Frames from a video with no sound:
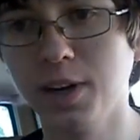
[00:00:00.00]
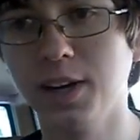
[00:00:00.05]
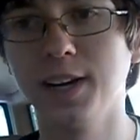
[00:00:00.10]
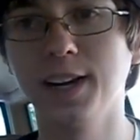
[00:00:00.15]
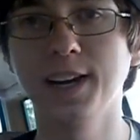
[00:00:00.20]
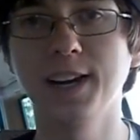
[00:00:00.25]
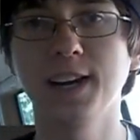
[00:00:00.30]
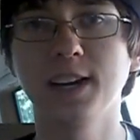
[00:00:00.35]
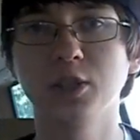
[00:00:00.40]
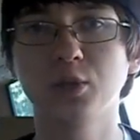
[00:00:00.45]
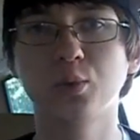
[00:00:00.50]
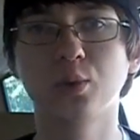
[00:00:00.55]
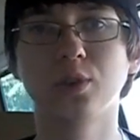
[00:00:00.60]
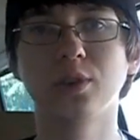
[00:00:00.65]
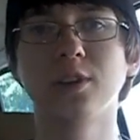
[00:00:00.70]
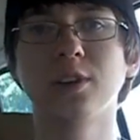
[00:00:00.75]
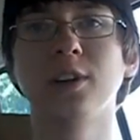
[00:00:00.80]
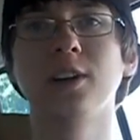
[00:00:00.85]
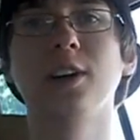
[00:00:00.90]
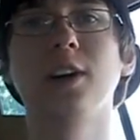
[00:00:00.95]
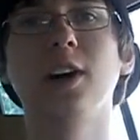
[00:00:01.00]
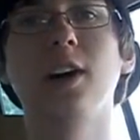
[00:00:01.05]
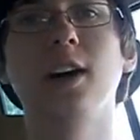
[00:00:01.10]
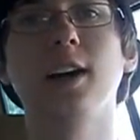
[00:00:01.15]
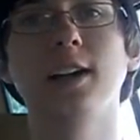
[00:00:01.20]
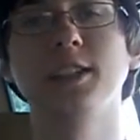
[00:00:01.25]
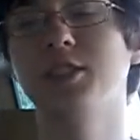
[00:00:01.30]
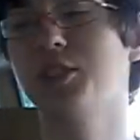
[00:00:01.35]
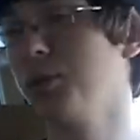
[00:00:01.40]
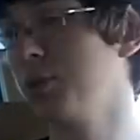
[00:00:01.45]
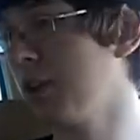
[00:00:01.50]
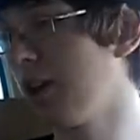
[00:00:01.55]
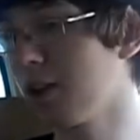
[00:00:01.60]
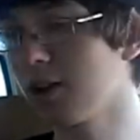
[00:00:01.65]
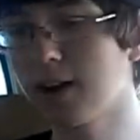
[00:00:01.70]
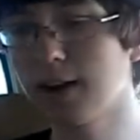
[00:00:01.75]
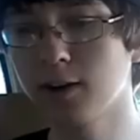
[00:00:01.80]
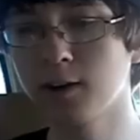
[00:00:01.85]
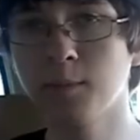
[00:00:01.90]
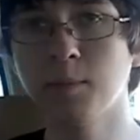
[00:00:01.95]
Uh, NES Ruler. Uh, let's do
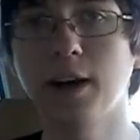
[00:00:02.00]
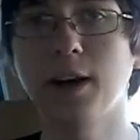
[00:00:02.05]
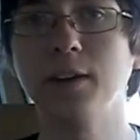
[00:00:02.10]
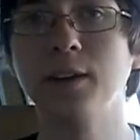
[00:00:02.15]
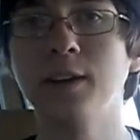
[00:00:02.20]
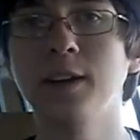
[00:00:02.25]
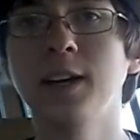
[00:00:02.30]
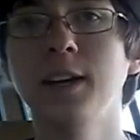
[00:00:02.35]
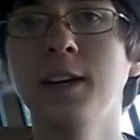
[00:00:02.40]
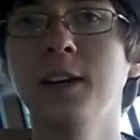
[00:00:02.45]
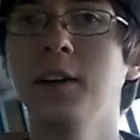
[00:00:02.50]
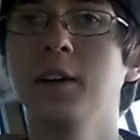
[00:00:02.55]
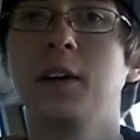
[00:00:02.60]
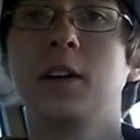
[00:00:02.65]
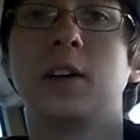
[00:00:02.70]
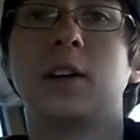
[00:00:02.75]
another out and about today.